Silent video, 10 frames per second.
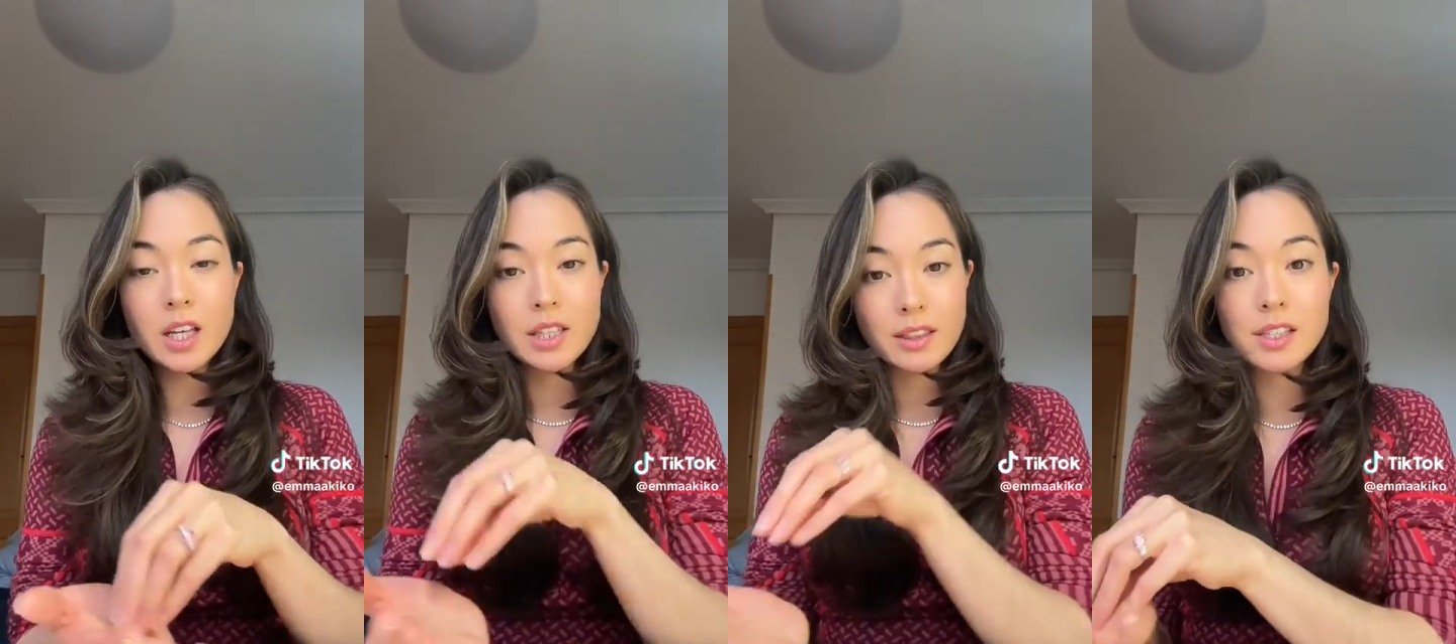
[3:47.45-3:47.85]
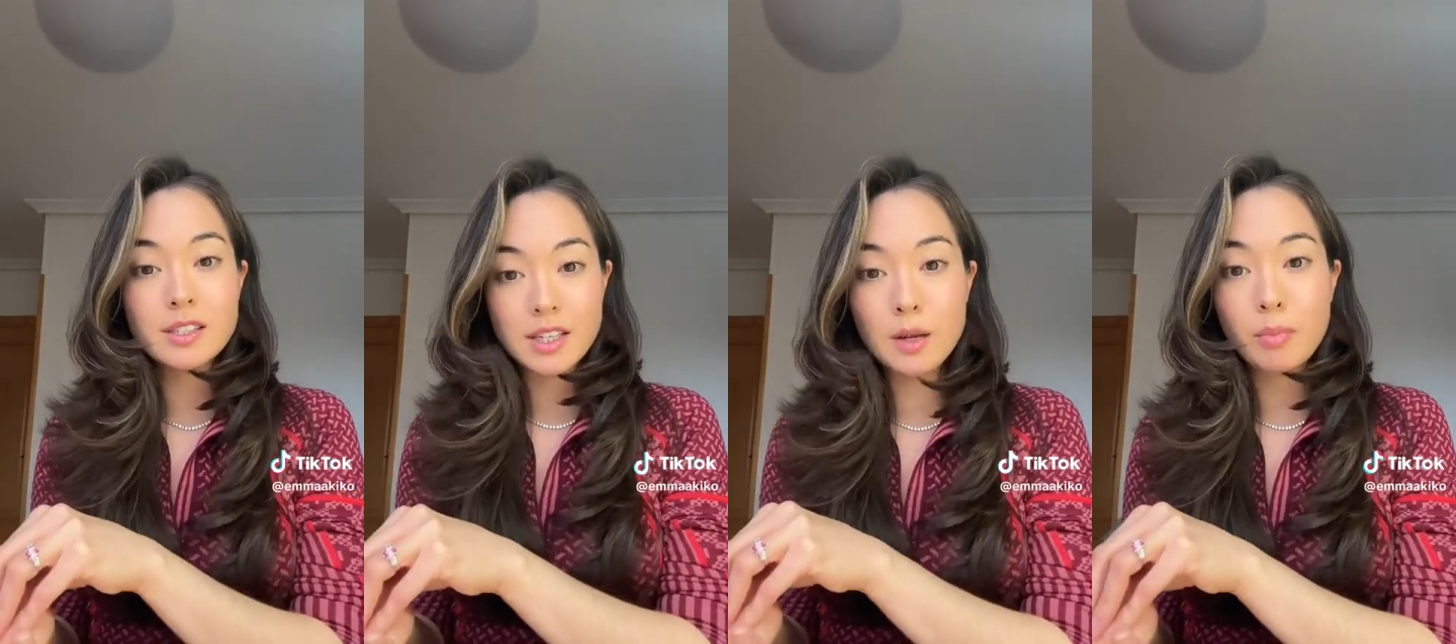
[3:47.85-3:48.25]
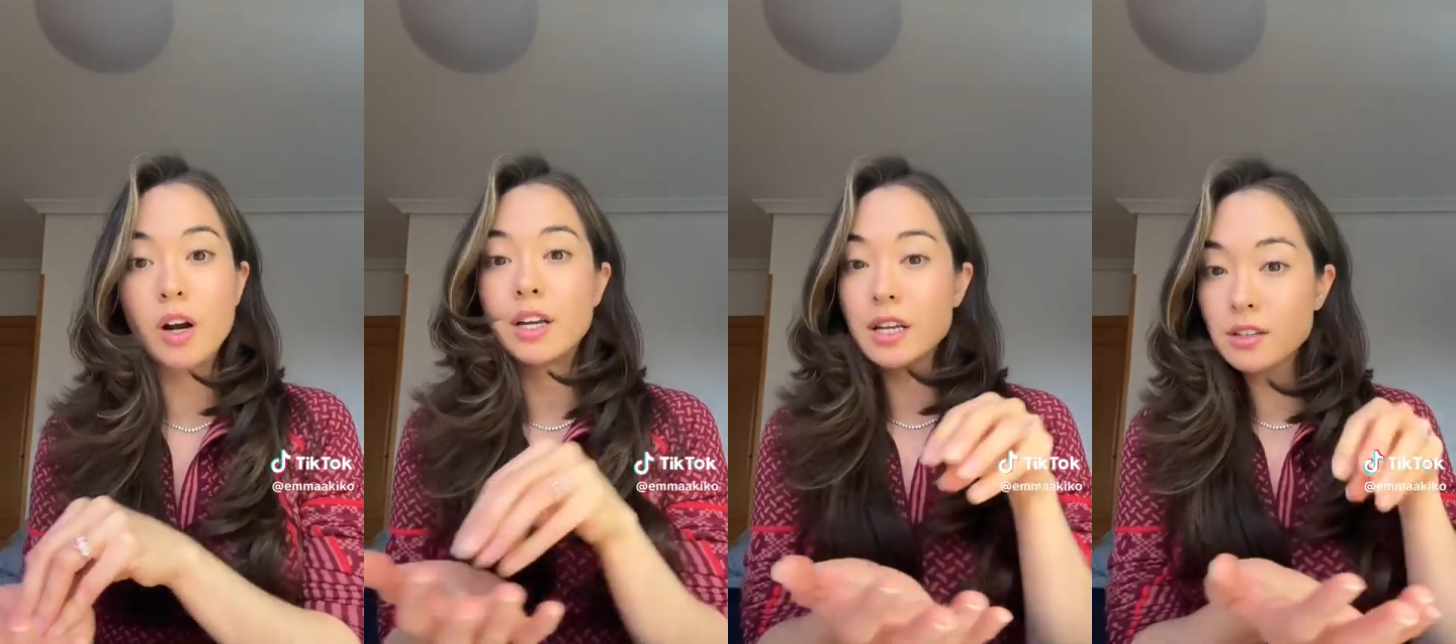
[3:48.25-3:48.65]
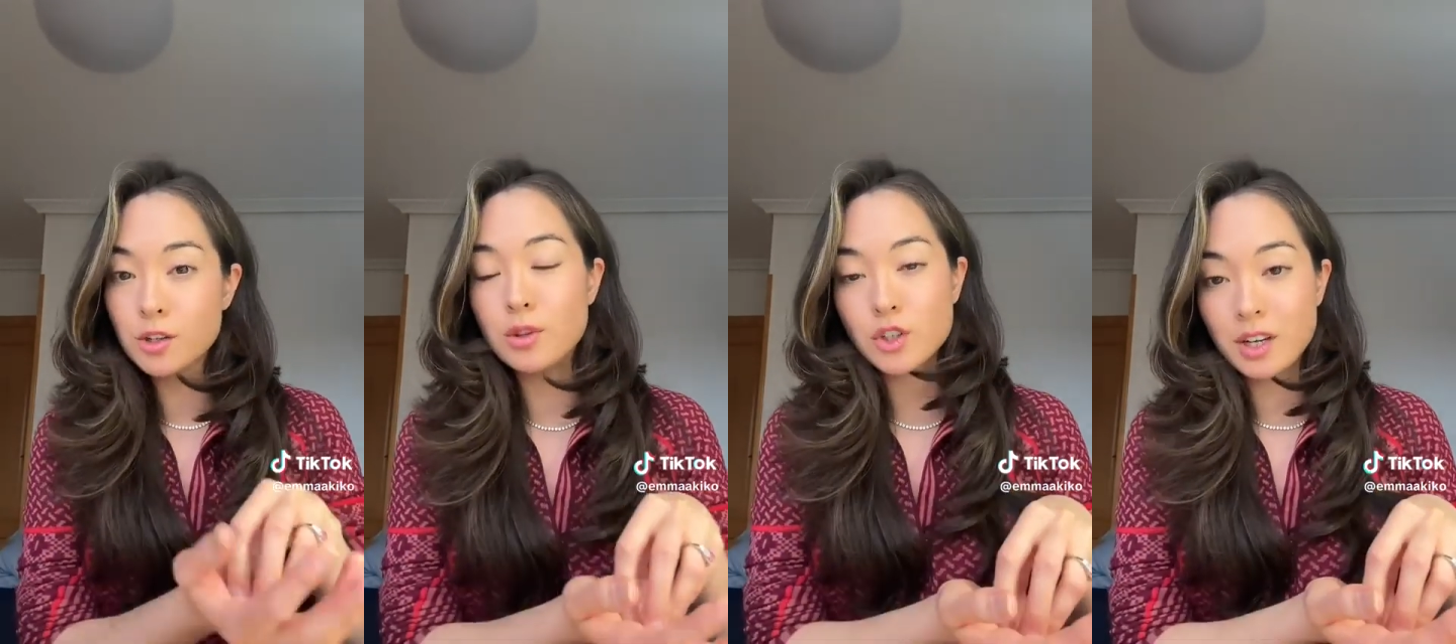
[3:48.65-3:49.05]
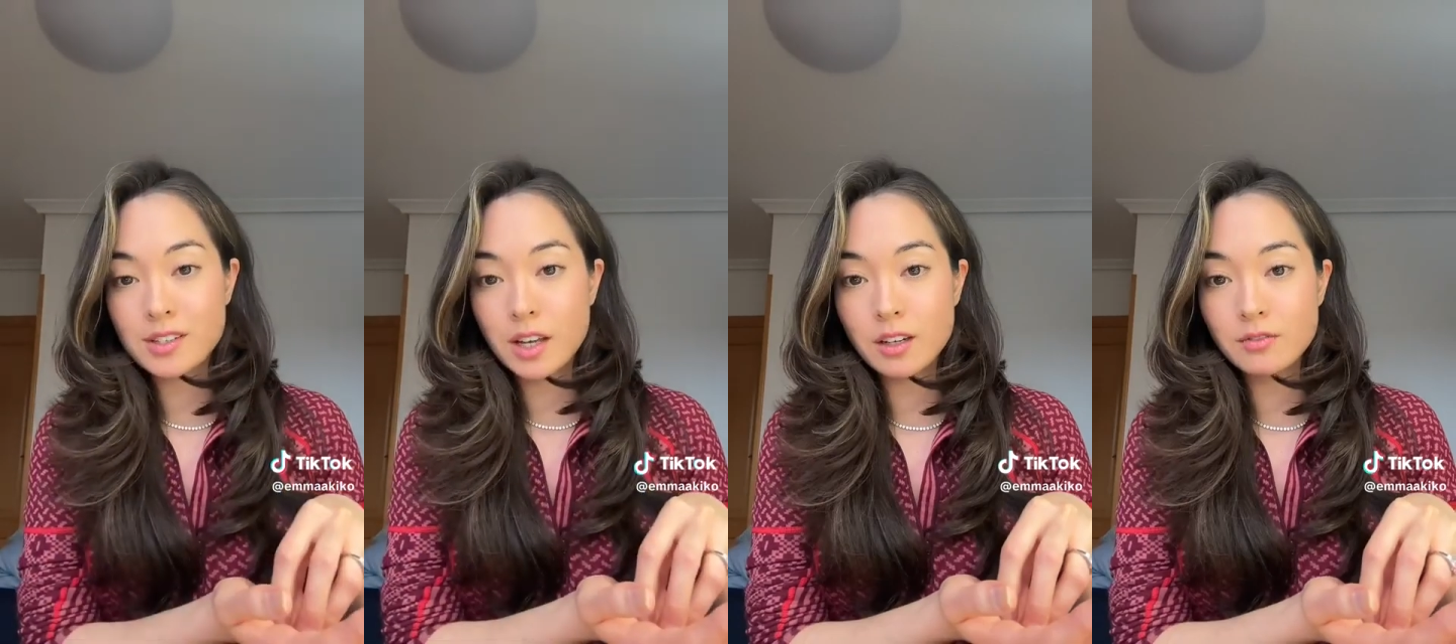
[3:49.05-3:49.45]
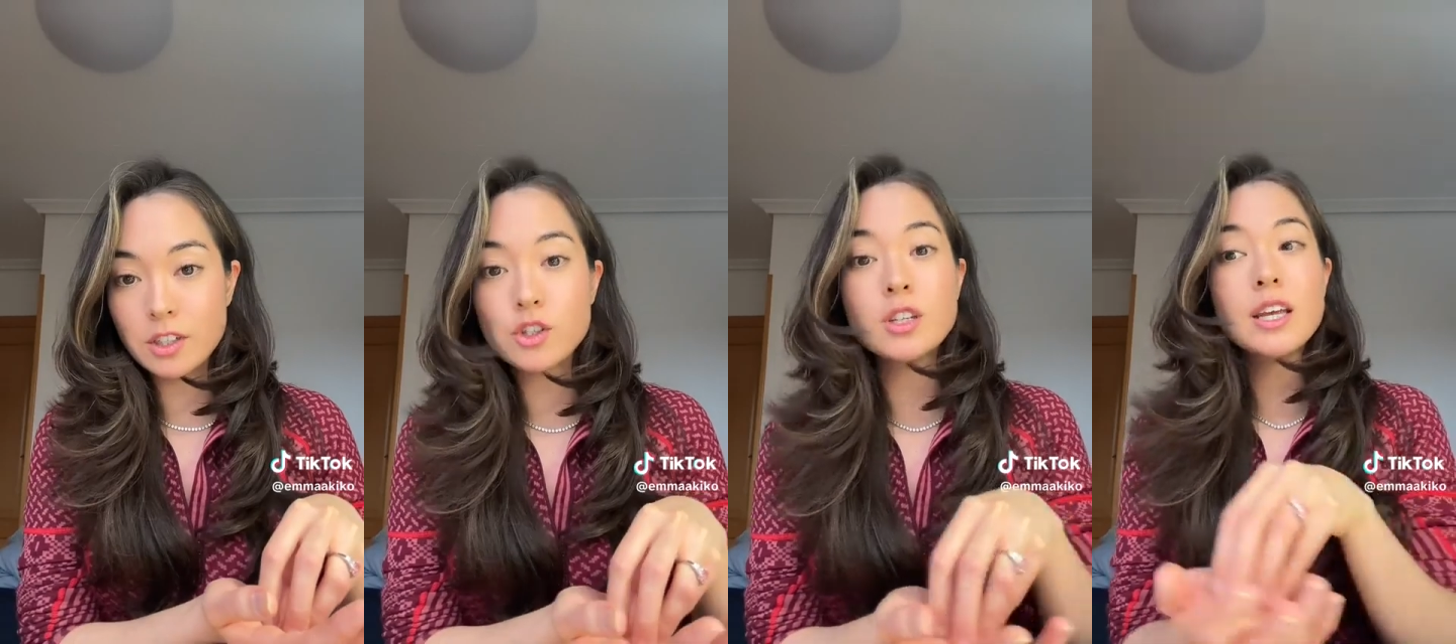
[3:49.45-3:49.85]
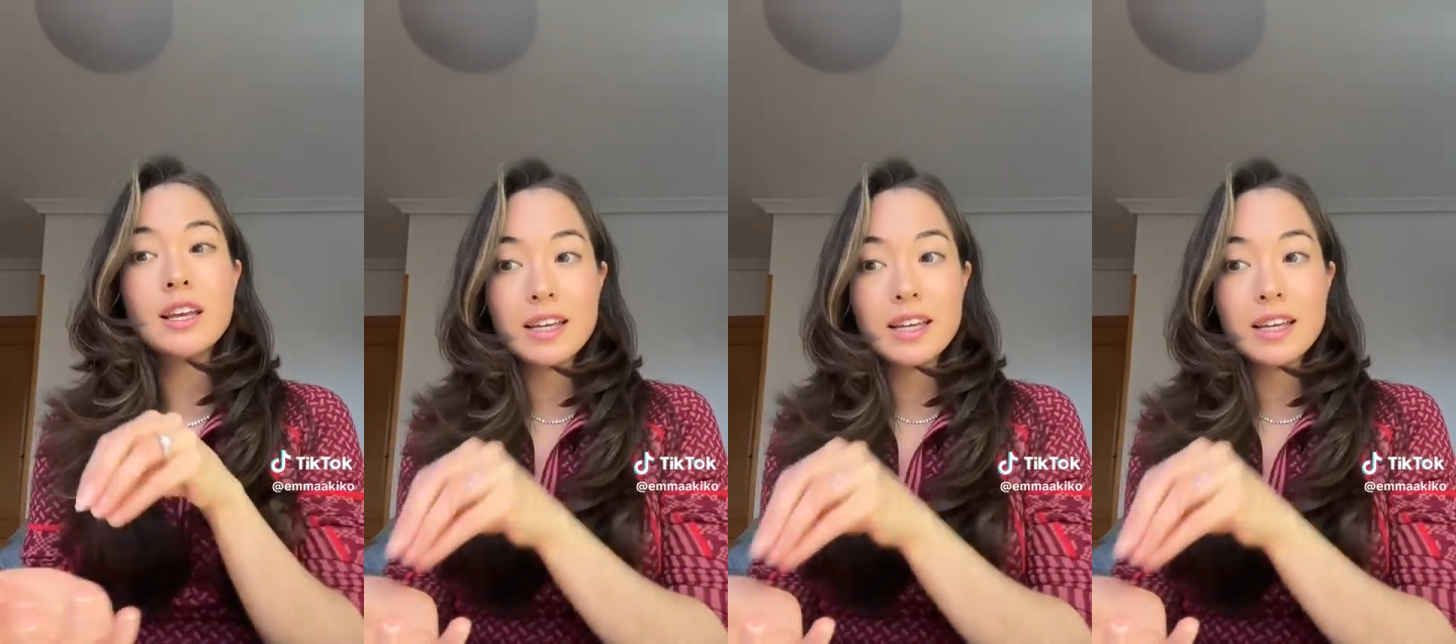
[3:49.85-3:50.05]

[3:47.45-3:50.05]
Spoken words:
that this state party to the Genocide Convention